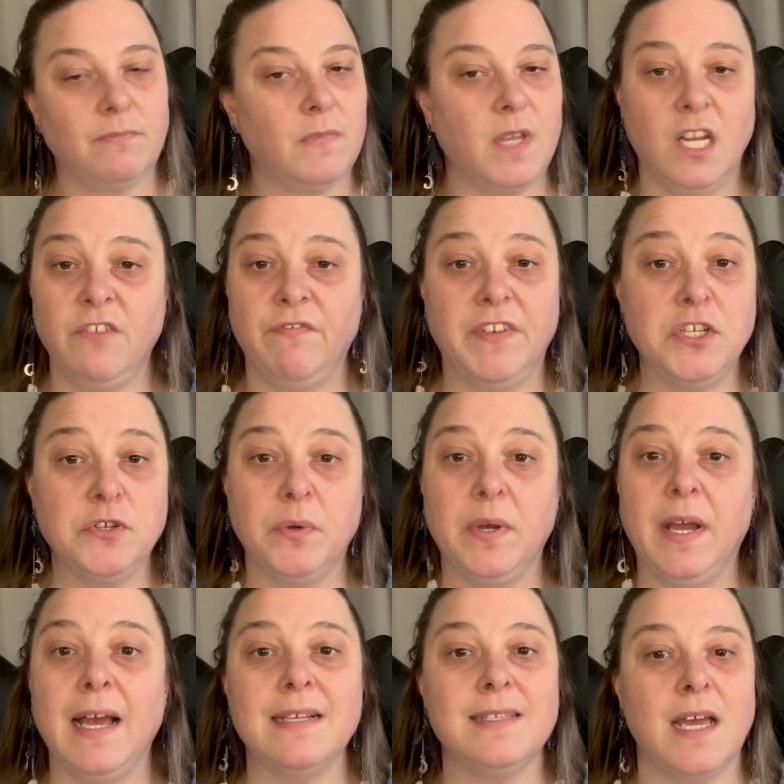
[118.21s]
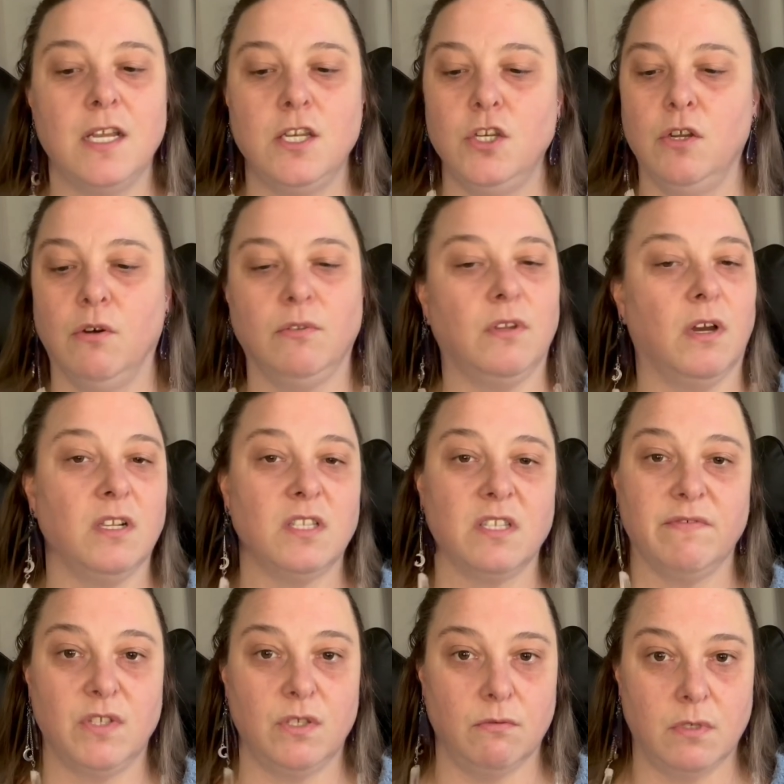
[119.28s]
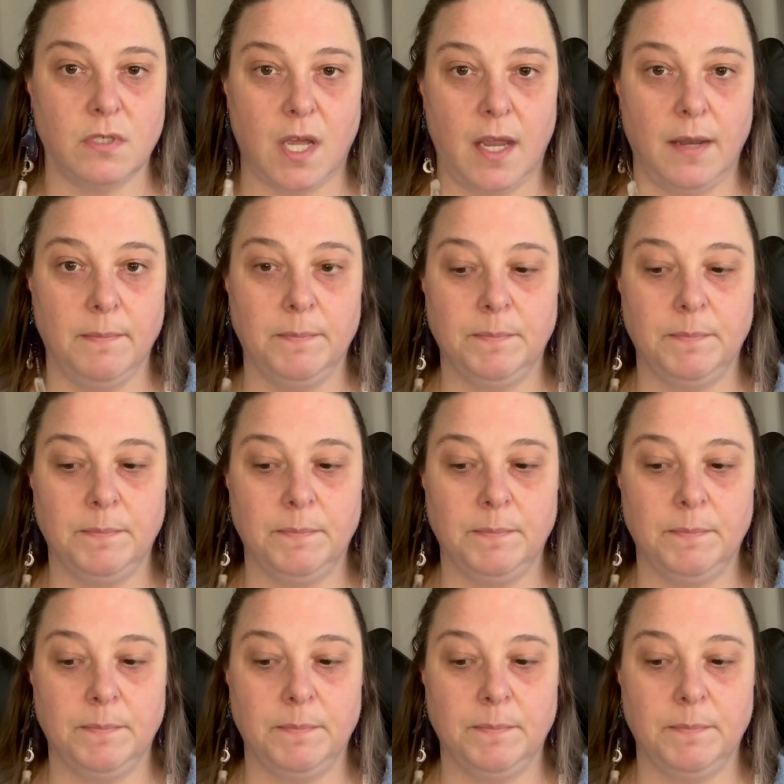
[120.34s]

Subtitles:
The individual has had no thoughts of suicide.